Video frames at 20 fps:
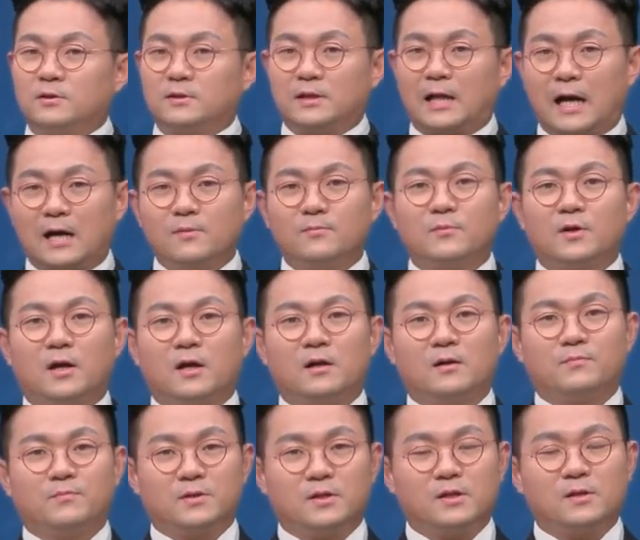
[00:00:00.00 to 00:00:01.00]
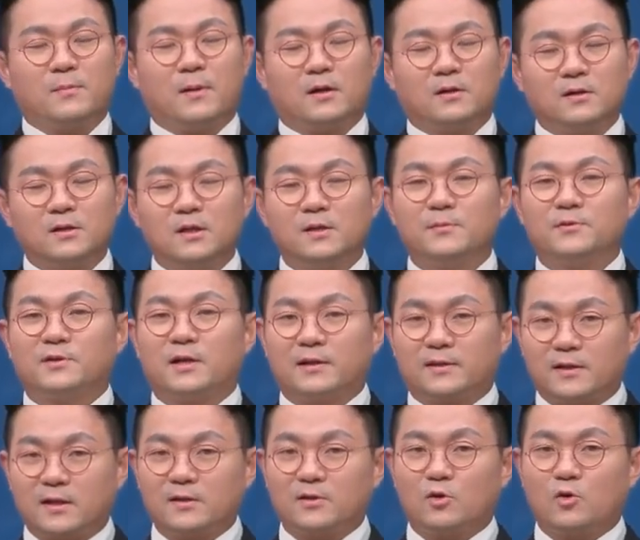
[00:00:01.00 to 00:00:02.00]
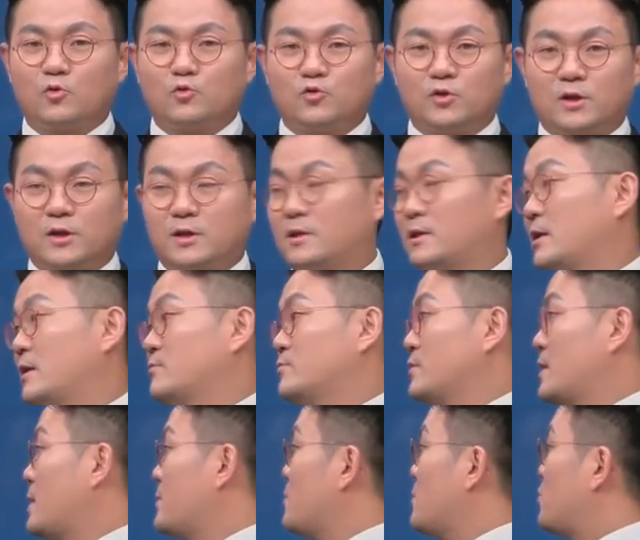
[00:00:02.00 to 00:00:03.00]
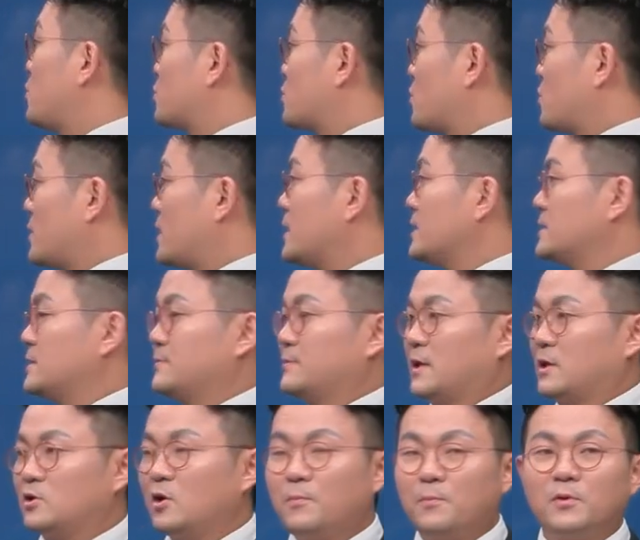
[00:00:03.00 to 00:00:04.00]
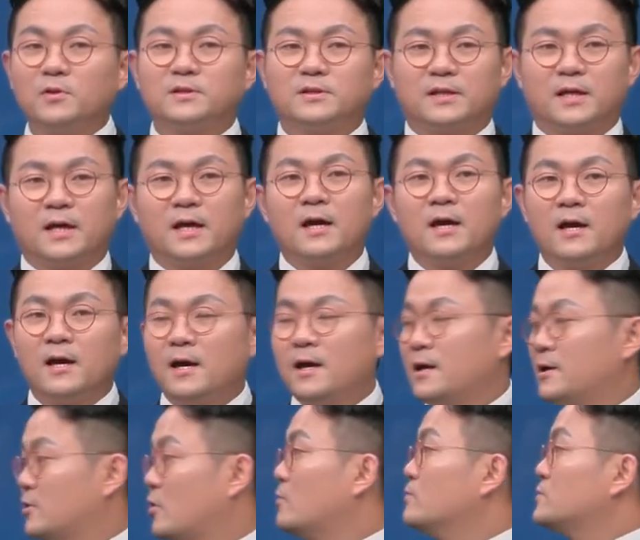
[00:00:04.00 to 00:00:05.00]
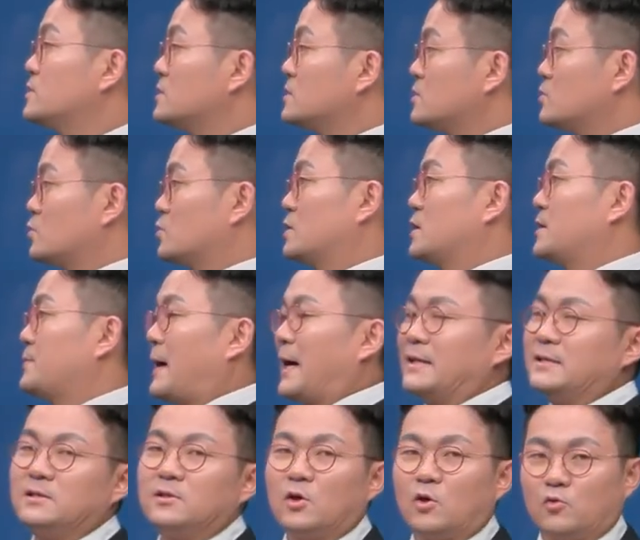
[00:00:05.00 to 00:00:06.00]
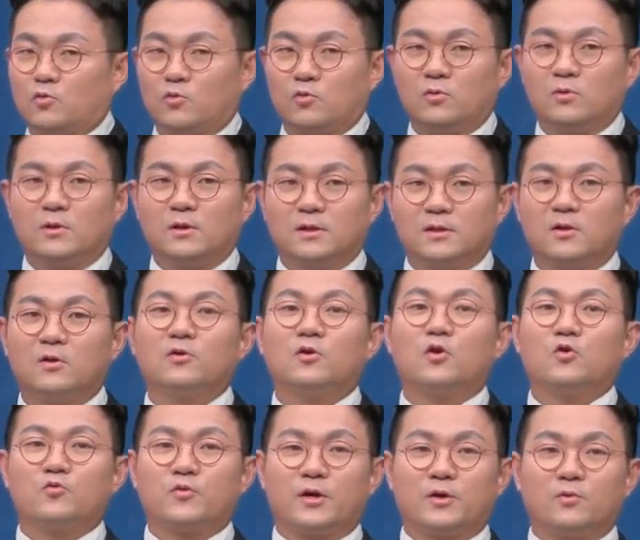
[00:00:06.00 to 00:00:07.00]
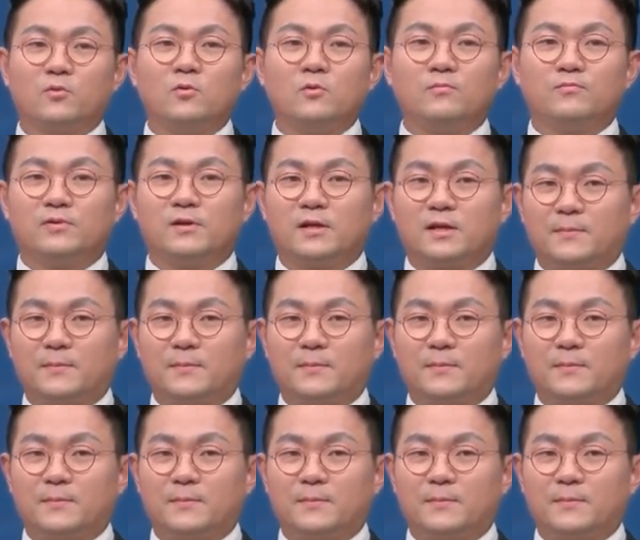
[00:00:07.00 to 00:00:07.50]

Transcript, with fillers: as it can happen during surgery and a patient may appear bleeding the next day. The causes of bleeding: